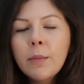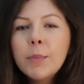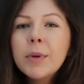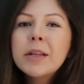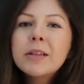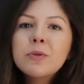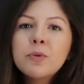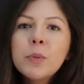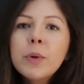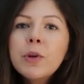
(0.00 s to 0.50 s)

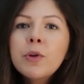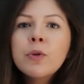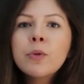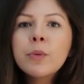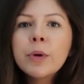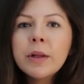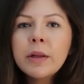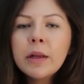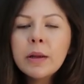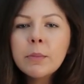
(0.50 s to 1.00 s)
because when you're
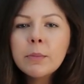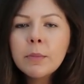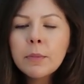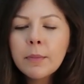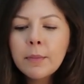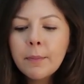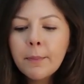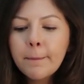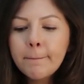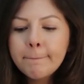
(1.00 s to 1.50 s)
reading
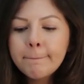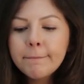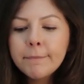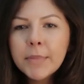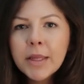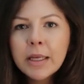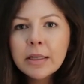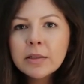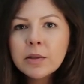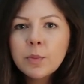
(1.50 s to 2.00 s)

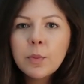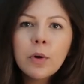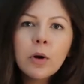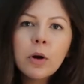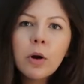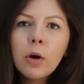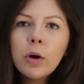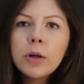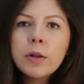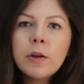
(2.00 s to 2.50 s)
this
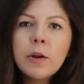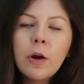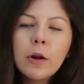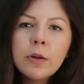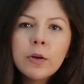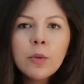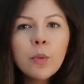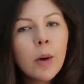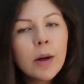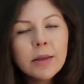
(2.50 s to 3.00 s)
book or the
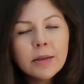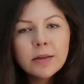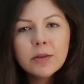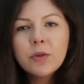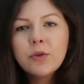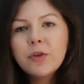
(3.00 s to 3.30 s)
other ones